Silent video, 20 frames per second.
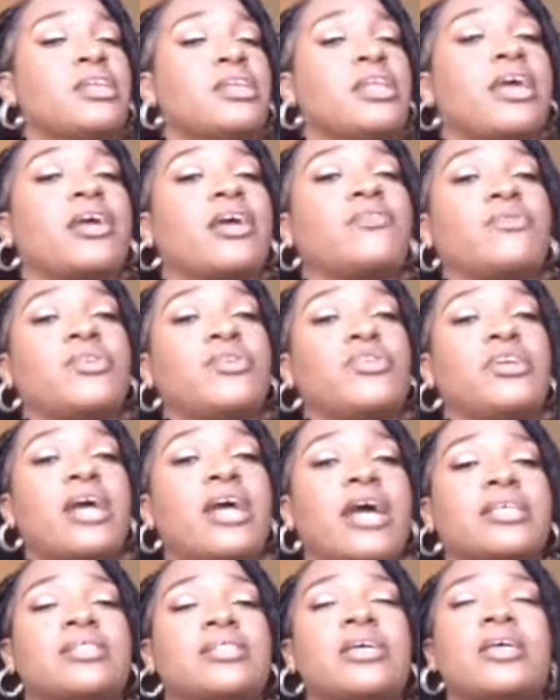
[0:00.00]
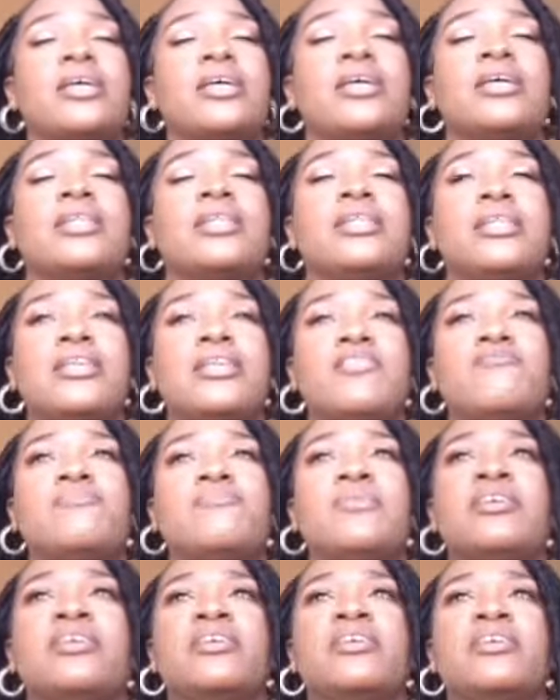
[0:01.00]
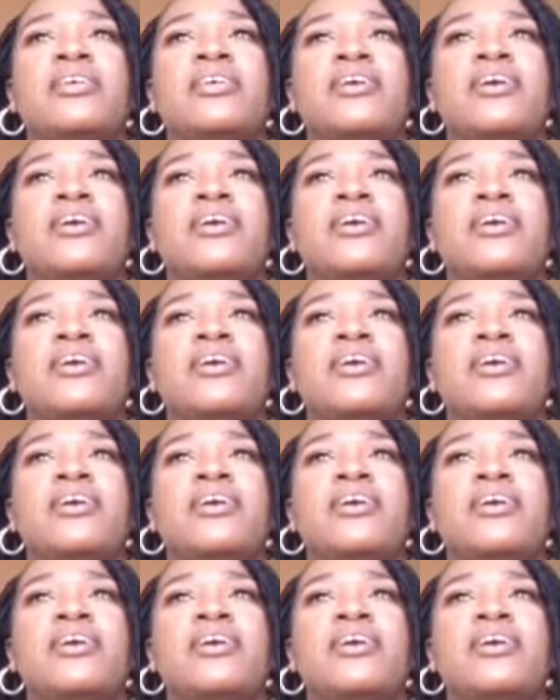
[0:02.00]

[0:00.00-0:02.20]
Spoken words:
like it when you guys leave me